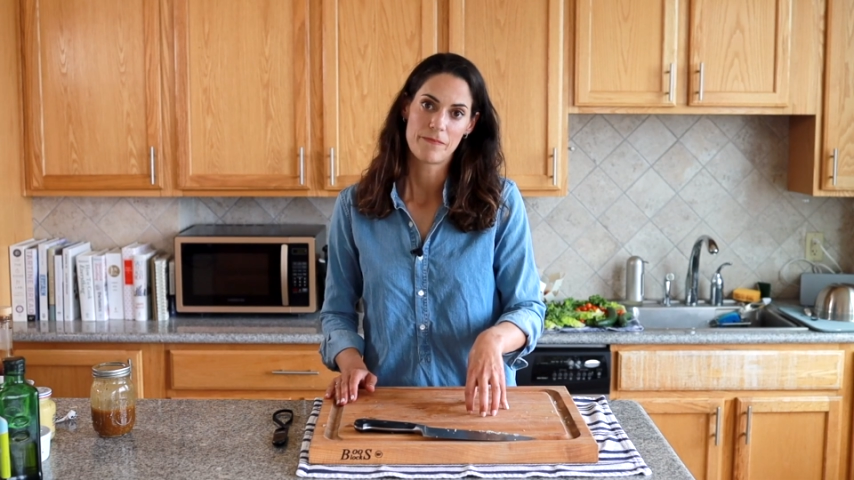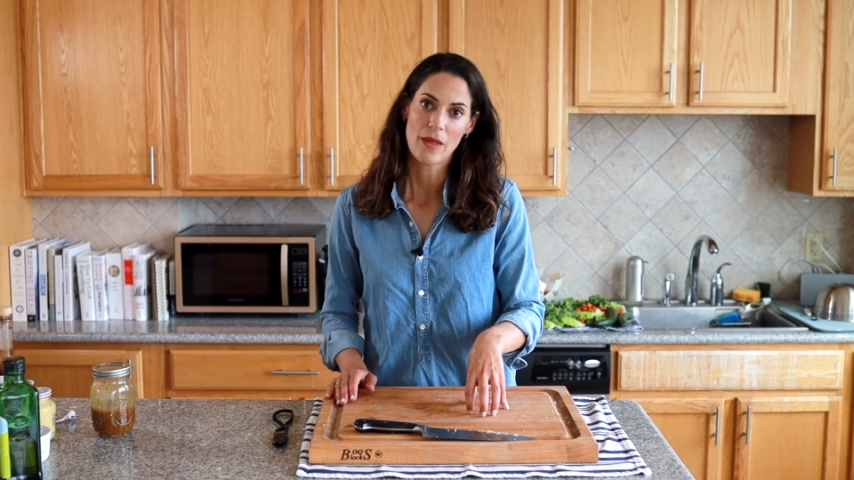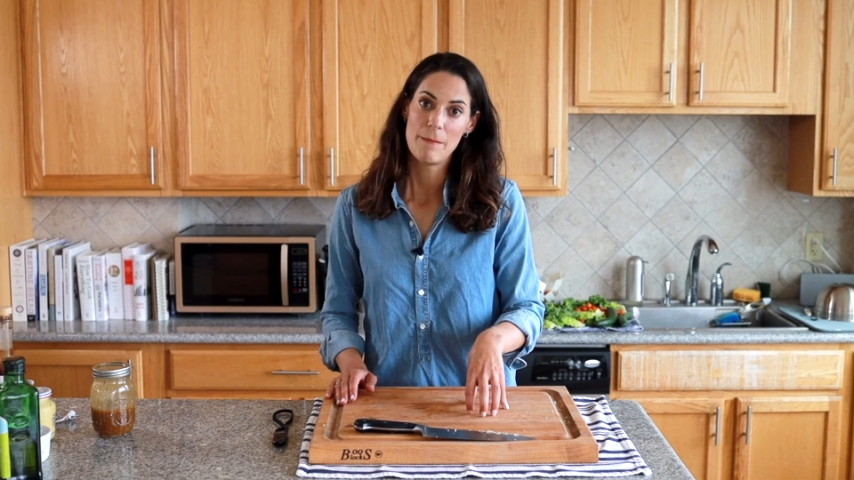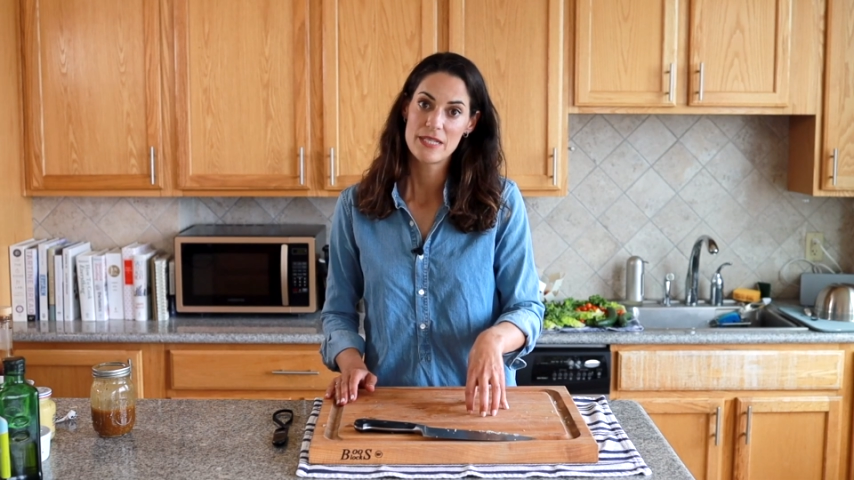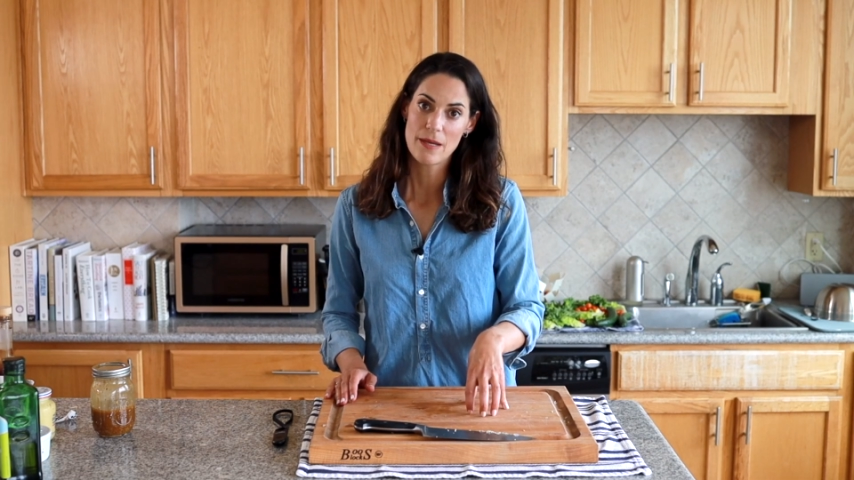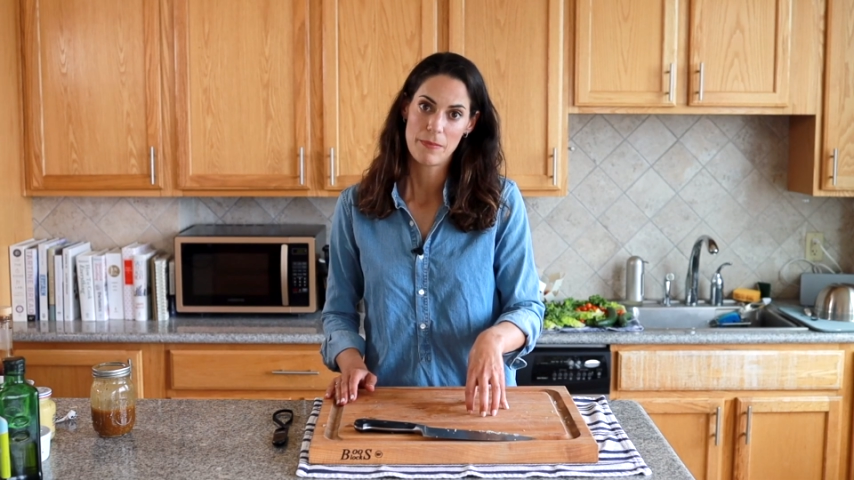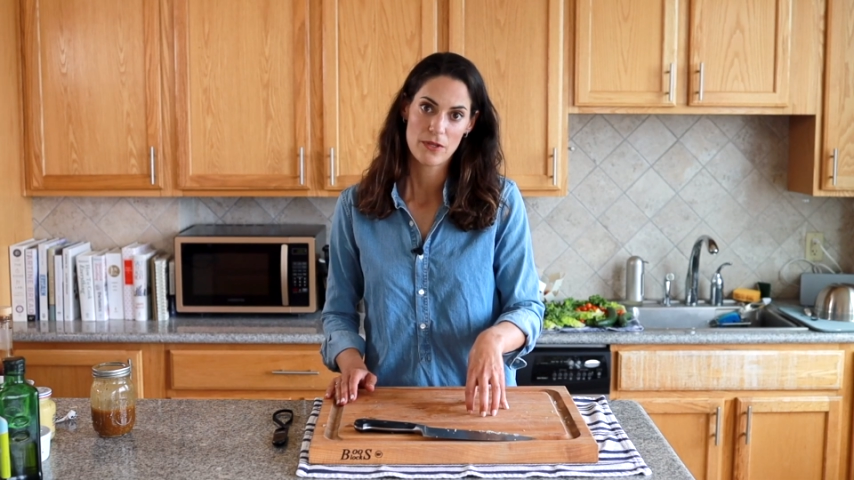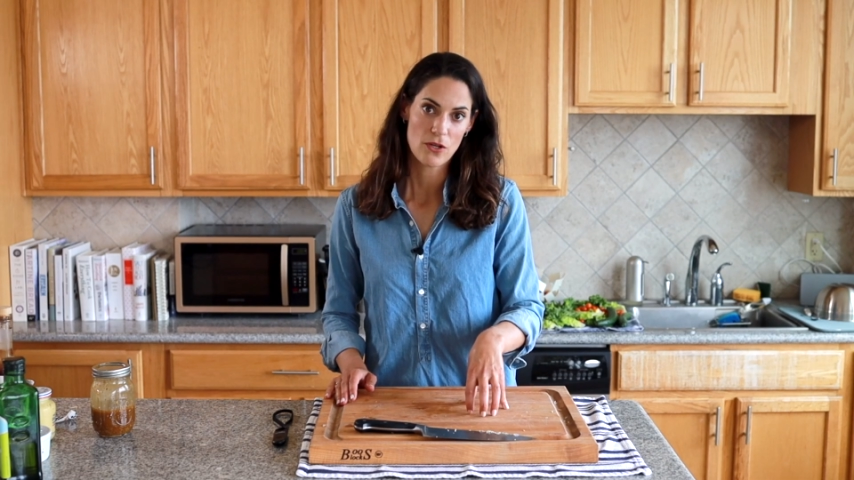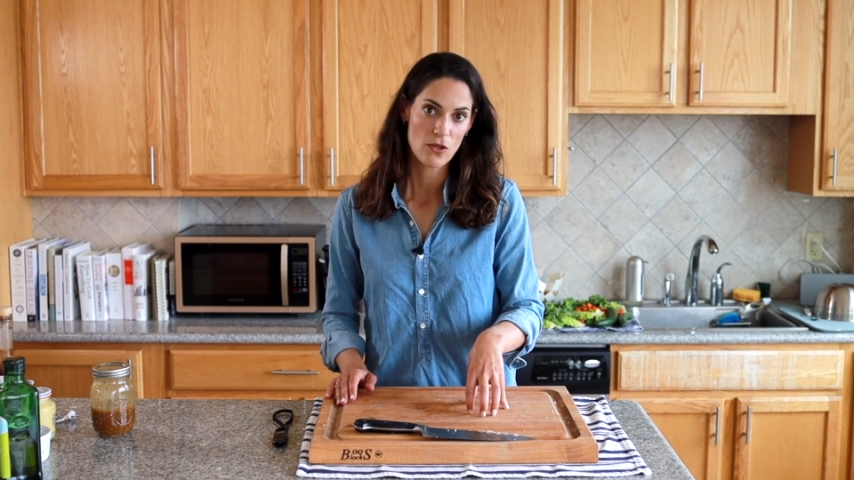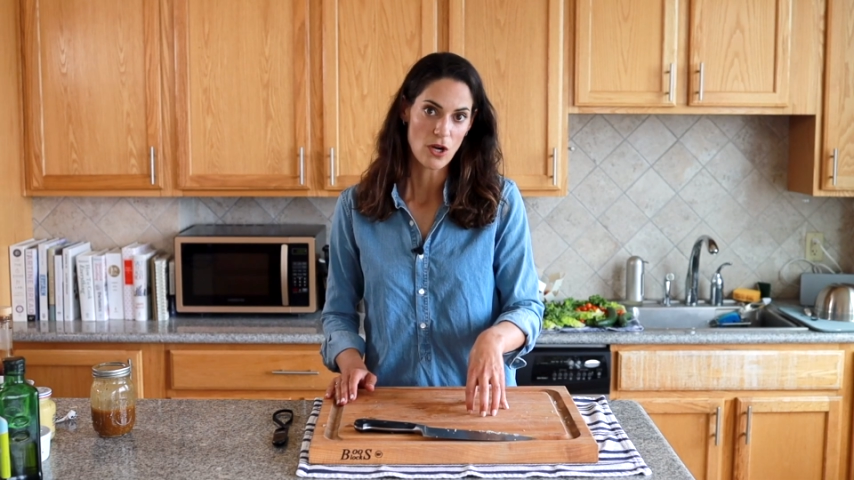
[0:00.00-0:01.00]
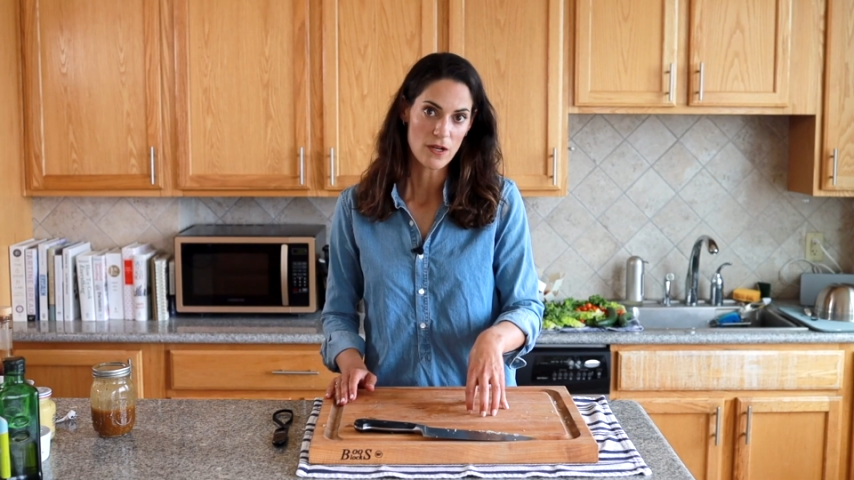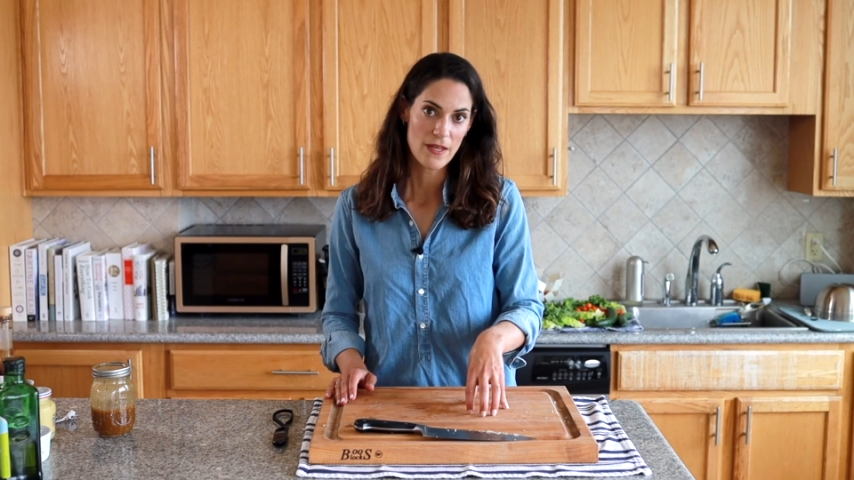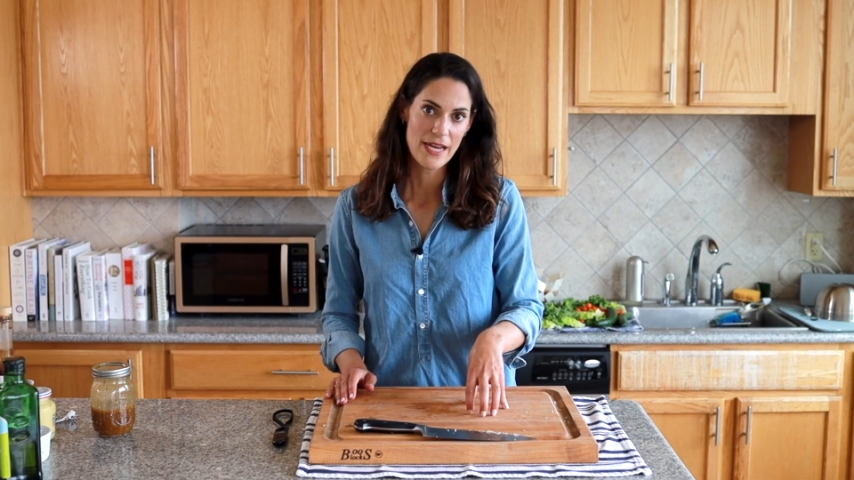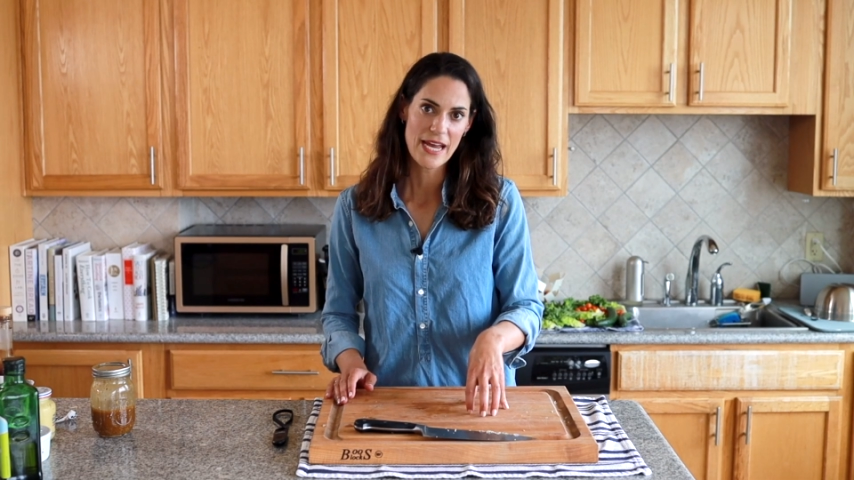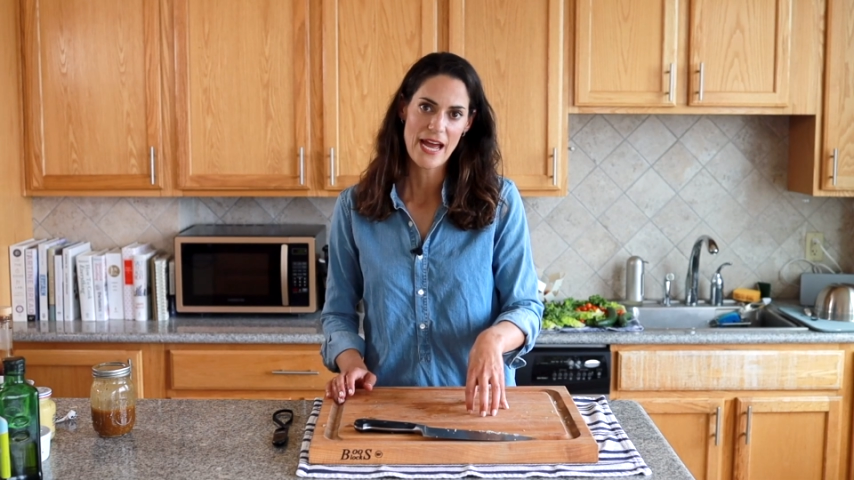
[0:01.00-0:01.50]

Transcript: mince up a little garlic,